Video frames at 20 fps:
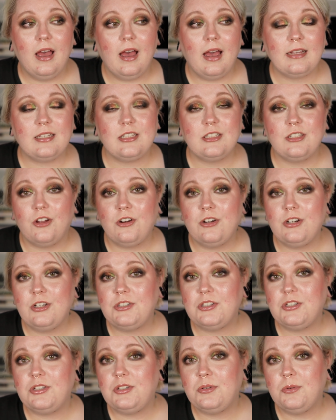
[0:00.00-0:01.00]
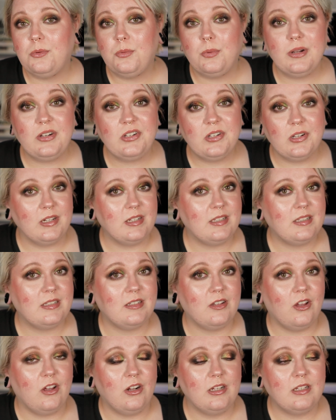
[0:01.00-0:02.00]
started to do a wish
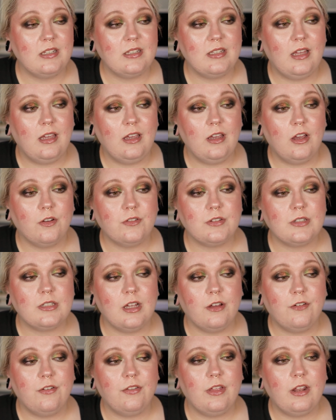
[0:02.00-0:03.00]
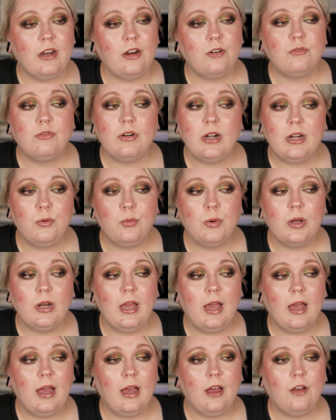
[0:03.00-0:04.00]
list, honestly, of stuff that I really want
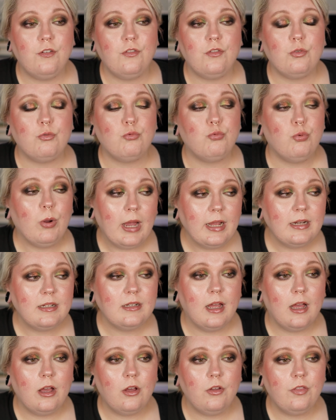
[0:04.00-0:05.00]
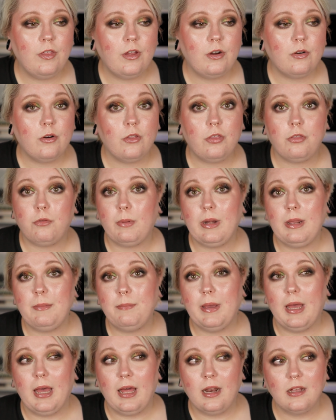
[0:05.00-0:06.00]
to have. Right now, there are 3
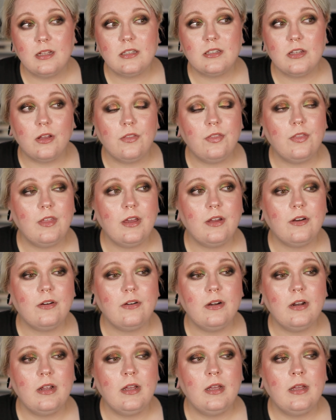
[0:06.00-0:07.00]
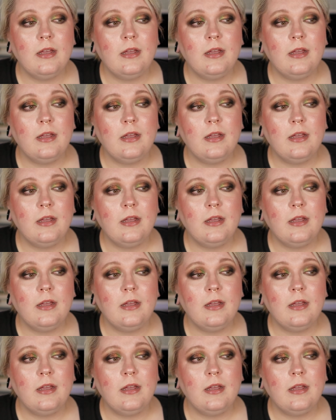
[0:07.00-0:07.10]
palettes on there.